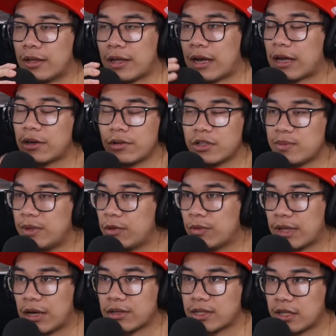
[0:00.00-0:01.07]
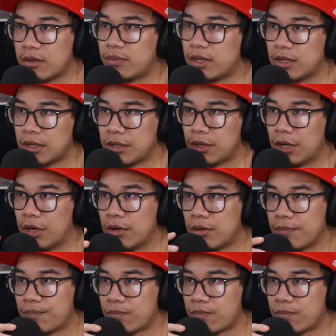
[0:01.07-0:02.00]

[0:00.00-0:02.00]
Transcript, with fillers: Like, I can only speak with outside opinion, you know.